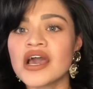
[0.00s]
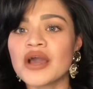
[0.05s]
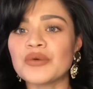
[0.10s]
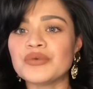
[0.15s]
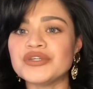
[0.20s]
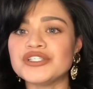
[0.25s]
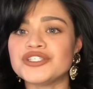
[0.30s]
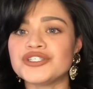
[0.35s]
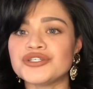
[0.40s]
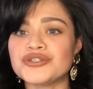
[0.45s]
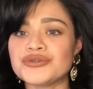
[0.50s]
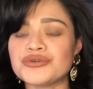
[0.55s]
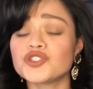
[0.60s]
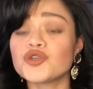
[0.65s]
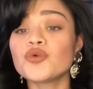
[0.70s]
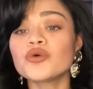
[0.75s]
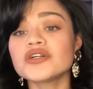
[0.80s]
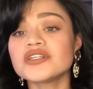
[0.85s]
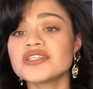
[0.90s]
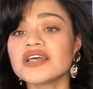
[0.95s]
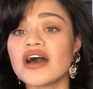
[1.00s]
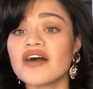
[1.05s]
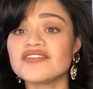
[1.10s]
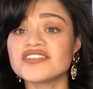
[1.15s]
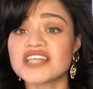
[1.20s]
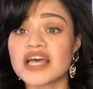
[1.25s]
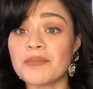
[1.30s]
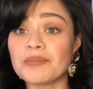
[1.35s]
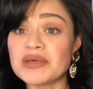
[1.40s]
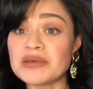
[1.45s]
We do tours of
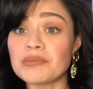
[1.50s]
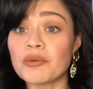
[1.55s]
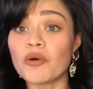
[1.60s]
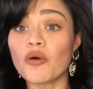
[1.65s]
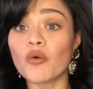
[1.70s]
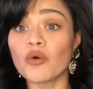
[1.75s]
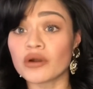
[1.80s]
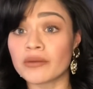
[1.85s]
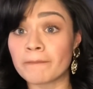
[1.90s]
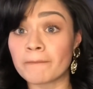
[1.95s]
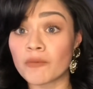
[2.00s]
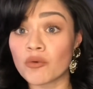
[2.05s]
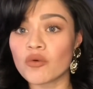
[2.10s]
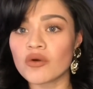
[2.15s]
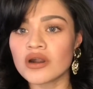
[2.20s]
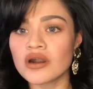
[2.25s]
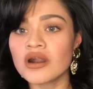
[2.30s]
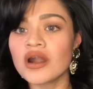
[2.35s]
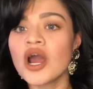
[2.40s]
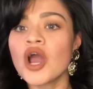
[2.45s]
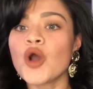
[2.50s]
10 people or more.